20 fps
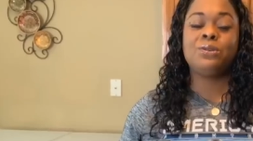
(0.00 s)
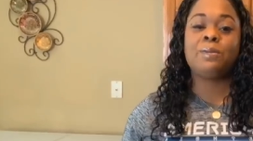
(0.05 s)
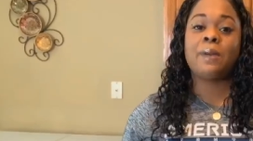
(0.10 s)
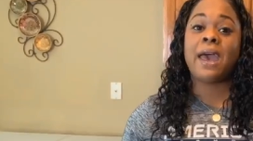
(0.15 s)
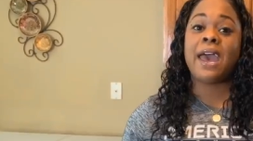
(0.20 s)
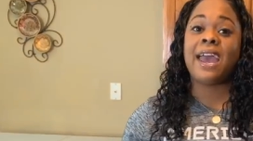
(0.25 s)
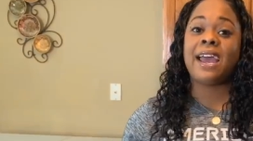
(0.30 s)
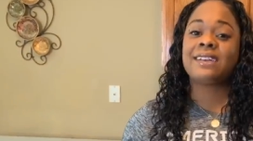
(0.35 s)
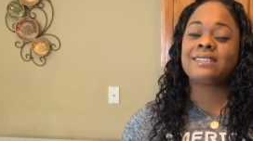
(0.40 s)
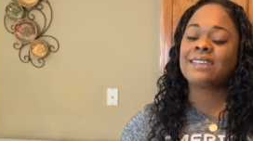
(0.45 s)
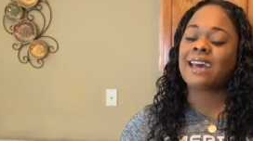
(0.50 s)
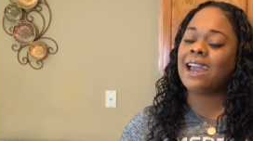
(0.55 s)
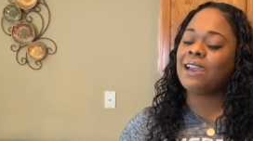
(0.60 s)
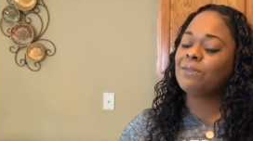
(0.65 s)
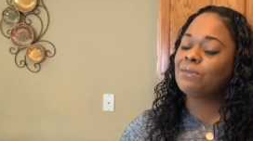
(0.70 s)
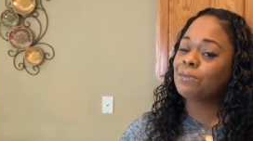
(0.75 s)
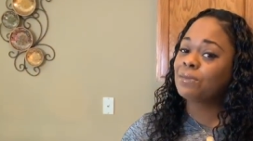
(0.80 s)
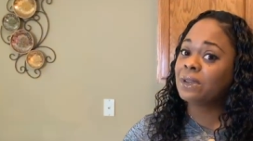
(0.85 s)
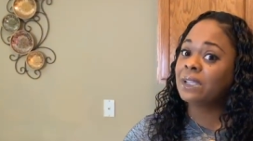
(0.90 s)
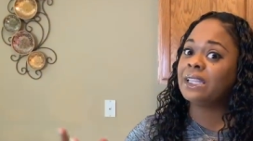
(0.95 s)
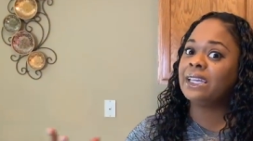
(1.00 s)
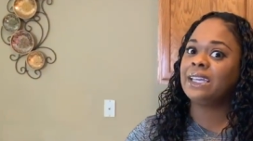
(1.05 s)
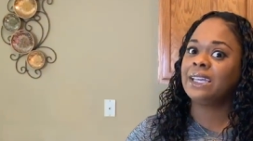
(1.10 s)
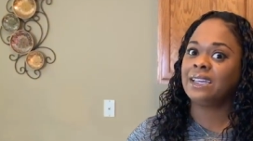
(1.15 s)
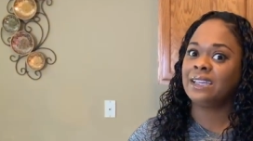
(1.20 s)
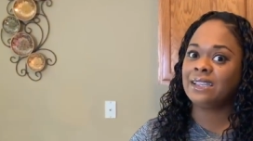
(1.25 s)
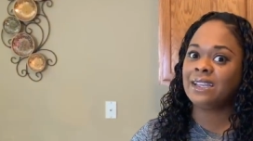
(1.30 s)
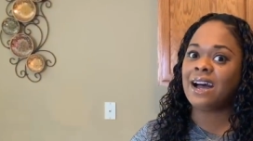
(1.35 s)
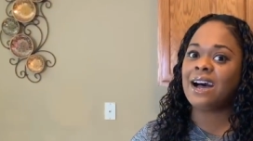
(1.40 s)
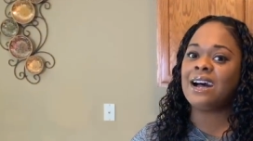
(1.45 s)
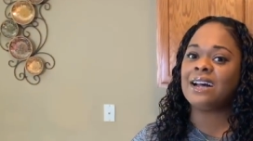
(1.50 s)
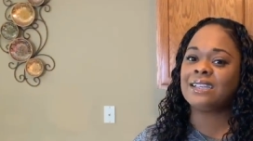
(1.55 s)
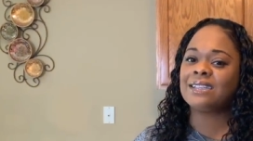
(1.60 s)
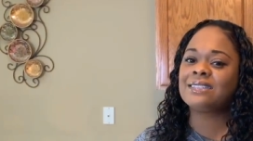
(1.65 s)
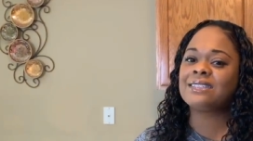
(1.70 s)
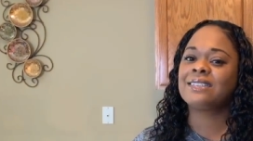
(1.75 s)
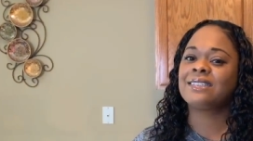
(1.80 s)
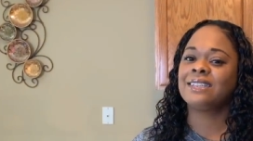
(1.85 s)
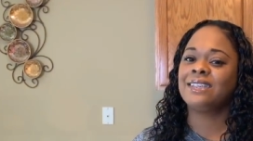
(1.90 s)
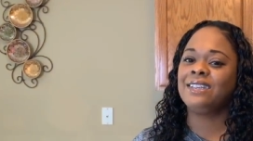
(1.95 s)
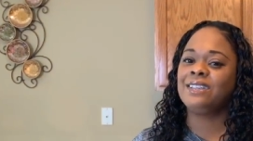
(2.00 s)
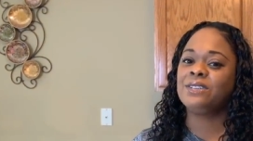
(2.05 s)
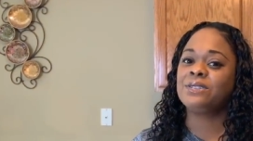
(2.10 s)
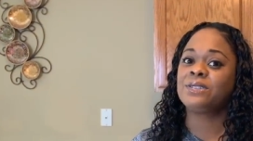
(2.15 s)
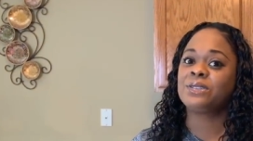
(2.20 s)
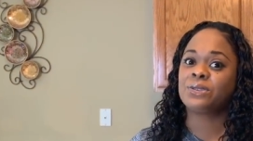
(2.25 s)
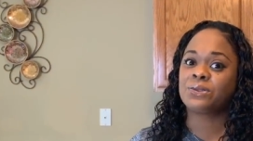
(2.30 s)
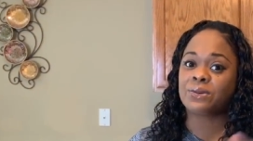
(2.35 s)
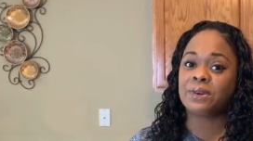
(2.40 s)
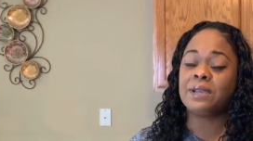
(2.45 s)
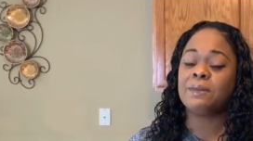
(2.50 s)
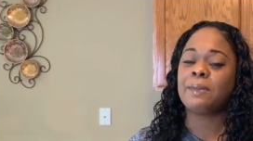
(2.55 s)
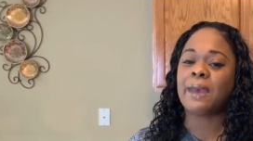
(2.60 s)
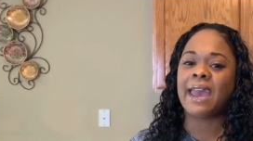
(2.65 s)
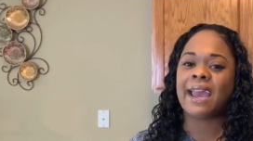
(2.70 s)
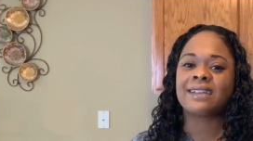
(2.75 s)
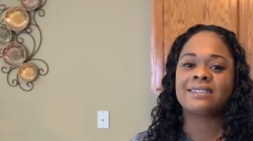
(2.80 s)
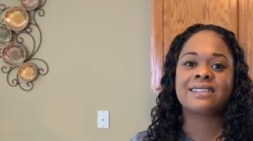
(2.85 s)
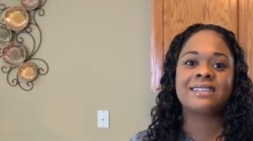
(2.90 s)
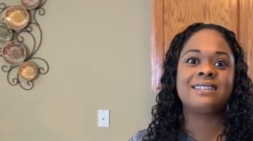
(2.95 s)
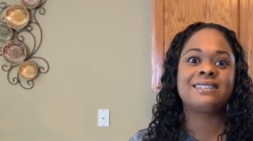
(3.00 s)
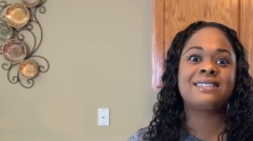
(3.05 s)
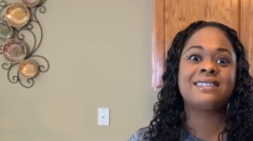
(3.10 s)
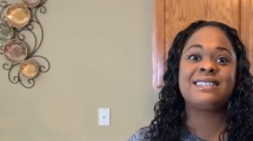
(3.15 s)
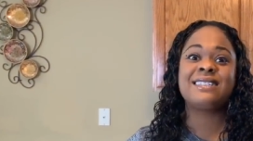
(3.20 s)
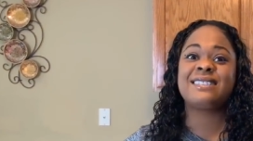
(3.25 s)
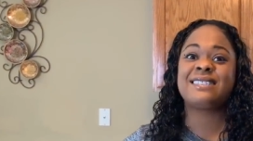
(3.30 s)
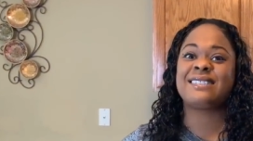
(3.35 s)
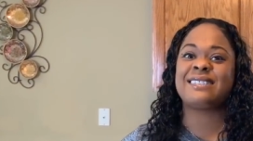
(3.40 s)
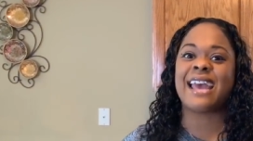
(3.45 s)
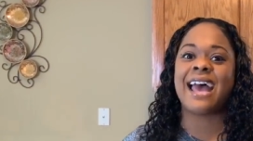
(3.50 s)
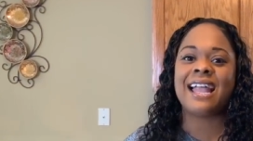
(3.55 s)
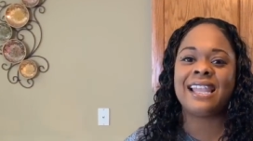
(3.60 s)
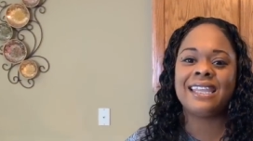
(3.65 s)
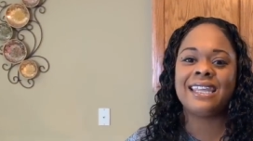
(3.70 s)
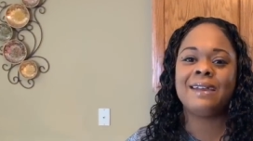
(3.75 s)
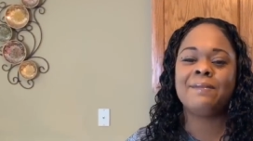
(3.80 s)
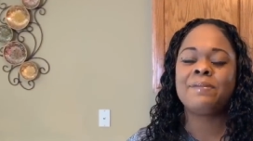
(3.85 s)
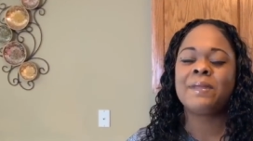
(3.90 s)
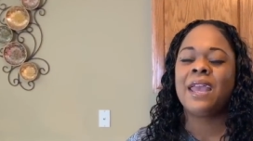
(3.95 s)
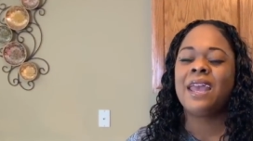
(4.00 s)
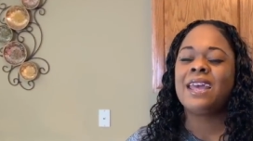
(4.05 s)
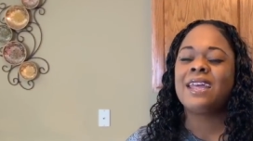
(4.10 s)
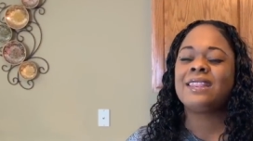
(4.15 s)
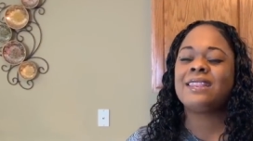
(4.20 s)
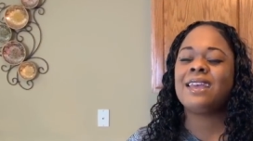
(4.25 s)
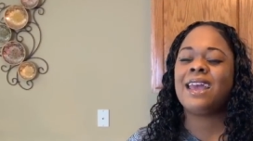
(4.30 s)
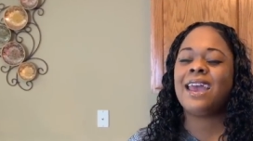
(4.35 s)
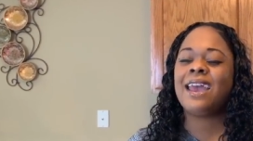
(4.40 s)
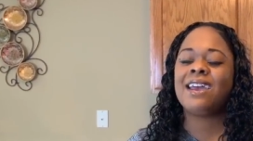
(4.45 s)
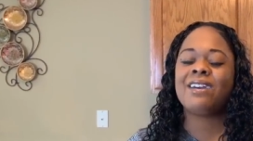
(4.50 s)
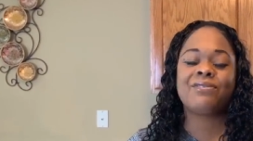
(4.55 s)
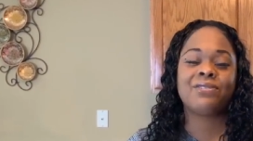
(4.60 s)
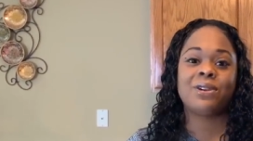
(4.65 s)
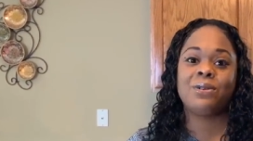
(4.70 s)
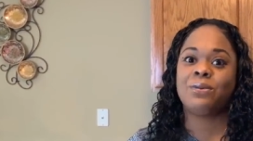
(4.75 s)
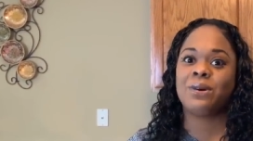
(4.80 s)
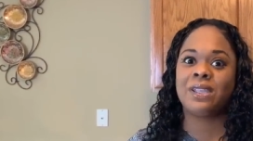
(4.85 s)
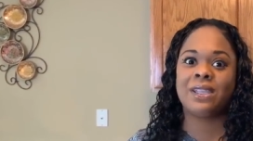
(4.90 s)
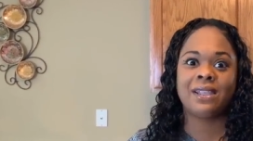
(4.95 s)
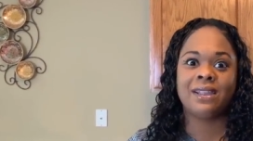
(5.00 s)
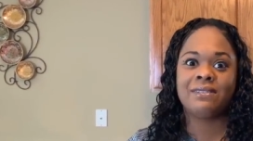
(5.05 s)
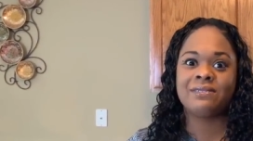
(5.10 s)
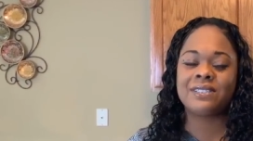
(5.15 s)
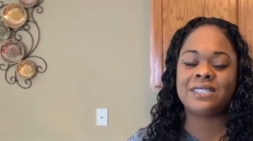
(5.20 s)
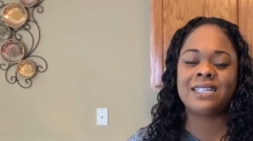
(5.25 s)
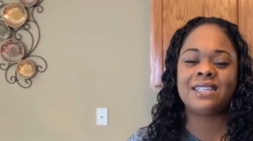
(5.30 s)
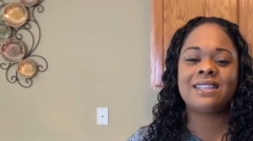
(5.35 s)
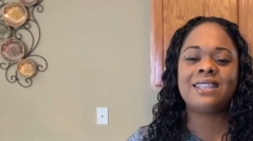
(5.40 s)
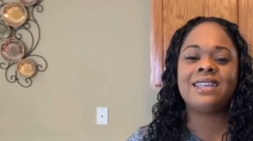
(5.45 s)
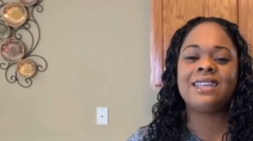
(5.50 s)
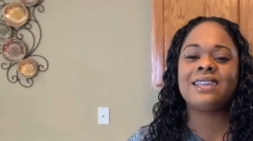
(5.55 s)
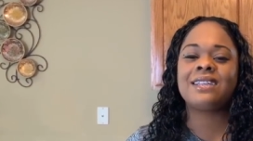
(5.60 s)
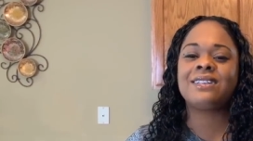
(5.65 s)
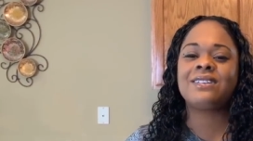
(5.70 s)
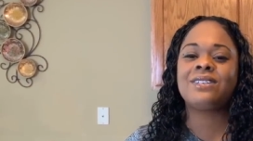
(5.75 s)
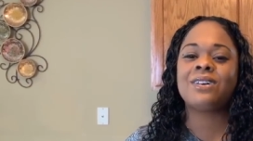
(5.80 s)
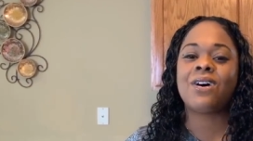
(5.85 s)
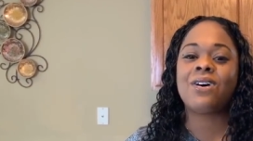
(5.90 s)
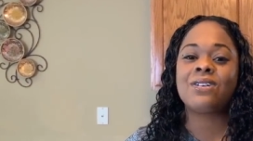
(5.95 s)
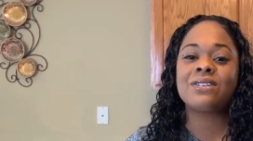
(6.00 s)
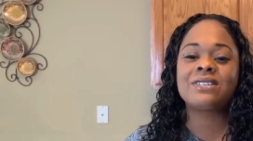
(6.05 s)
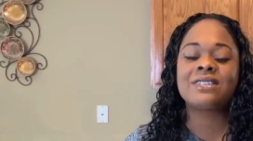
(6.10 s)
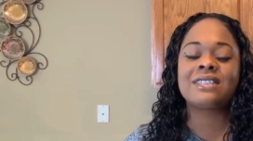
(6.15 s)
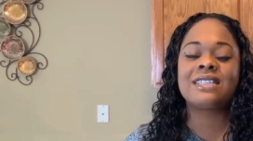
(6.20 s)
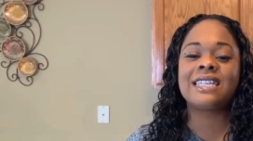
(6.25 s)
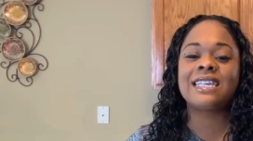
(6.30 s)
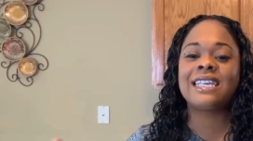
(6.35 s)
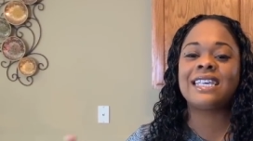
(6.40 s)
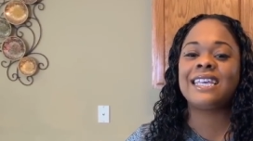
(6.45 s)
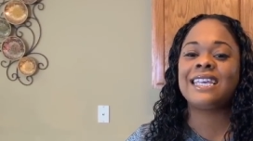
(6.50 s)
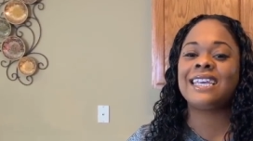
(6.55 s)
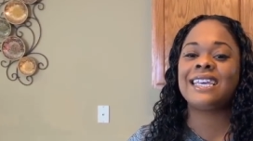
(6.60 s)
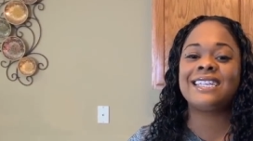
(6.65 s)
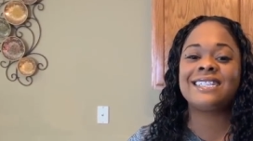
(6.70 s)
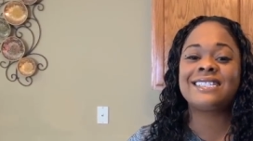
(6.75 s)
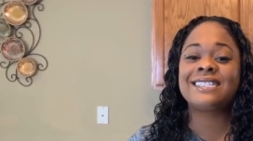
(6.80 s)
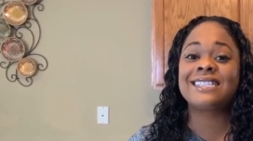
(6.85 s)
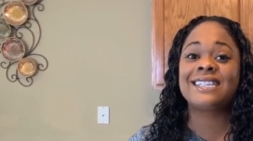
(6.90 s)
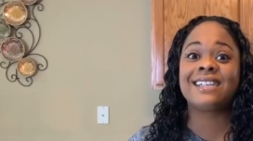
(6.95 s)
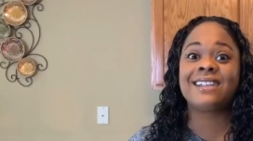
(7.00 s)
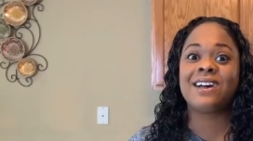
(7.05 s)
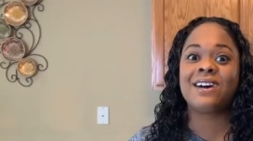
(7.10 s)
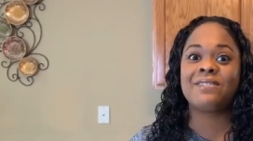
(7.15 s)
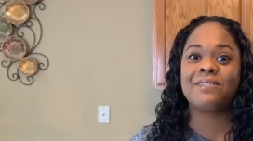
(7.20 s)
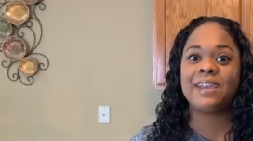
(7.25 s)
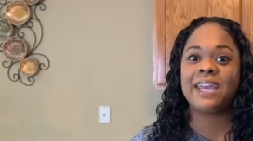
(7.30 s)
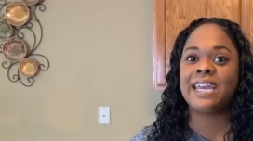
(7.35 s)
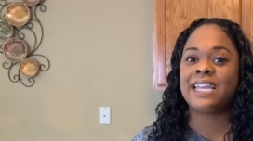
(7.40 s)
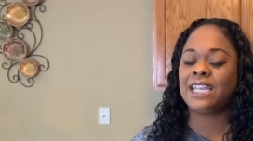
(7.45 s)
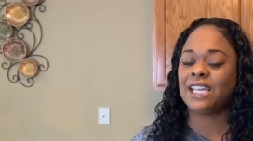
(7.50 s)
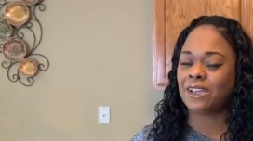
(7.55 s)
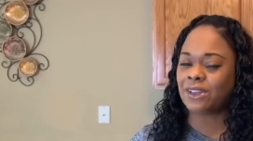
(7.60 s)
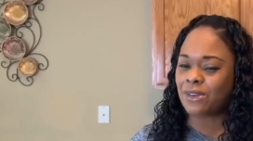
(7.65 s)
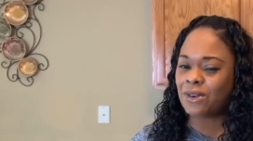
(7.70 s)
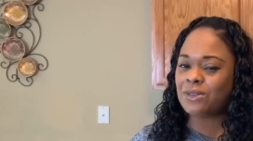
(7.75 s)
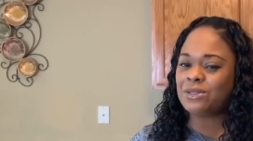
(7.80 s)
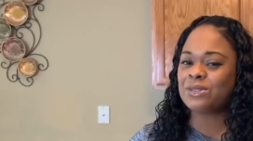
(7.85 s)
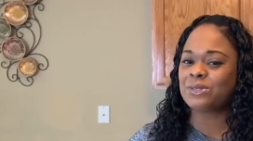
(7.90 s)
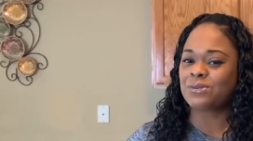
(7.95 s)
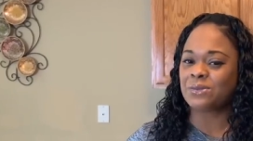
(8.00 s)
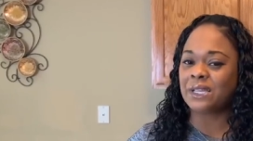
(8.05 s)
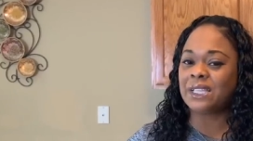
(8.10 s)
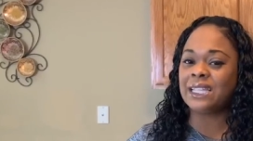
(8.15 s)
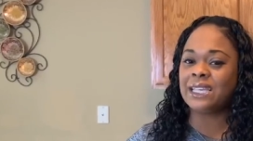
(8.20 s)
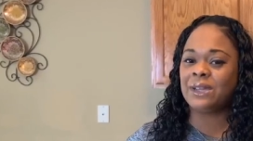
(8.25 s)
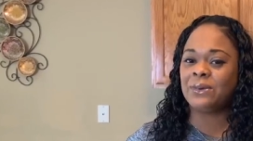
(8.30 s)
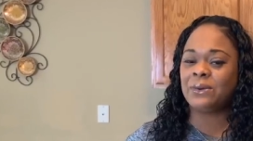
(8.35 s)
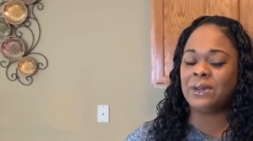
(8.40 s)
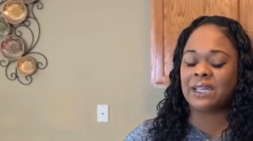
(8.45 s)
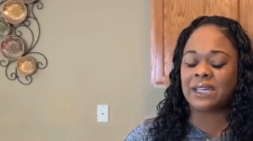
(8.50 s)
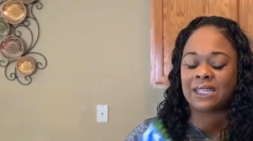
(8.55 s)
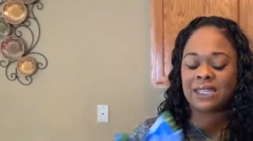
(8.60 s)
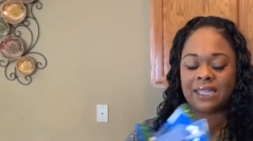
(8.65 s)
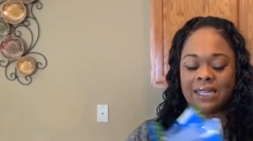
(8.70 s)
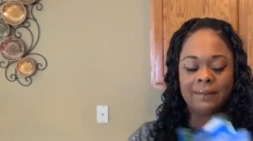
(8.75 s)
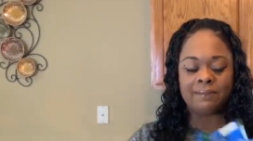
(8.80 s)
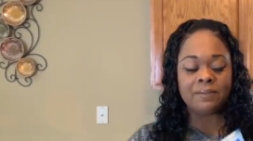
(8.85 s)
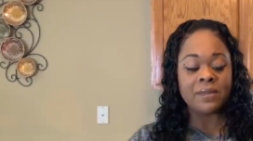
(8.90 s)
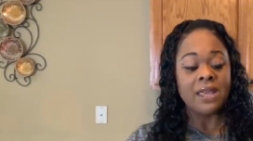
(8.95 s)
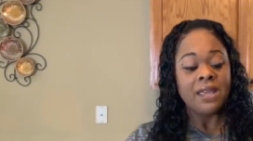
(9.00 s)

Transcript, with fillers: bags. I really could honestly use three bags because this salad, everyone loves it. The adults, the kids love it, and it goes really quickly.